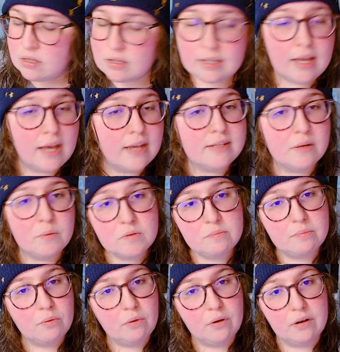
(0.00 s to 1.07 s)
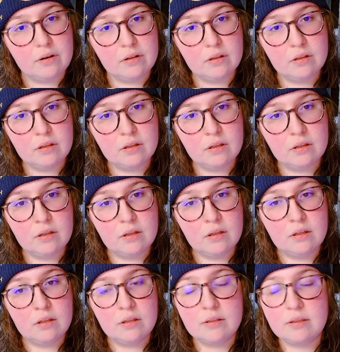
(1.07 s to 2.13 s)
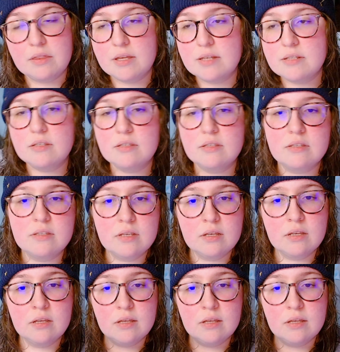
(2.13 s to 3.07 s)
guys, I was bored. This